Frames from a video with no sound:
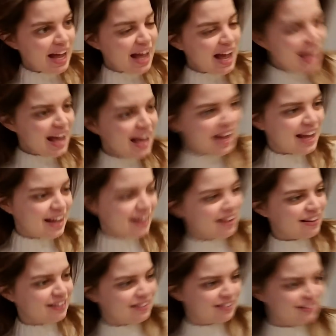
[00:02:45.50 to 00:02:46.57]
Don't kiss
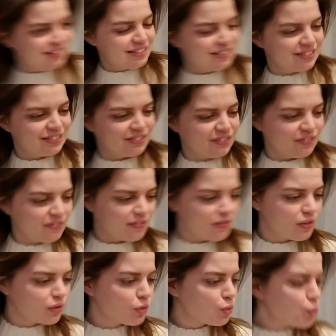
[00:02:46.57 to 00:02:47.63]
his face yet,
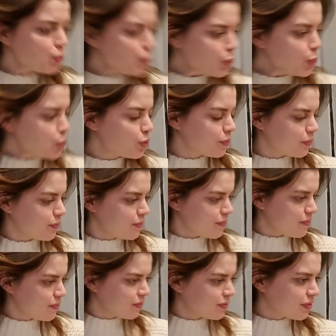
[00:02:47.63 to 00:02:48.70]
just cause he...
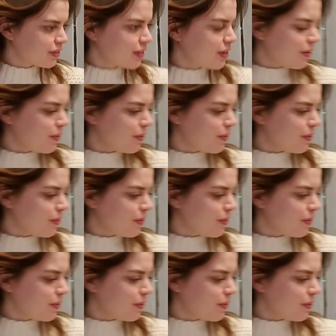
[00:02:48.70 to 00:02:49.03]
But he is...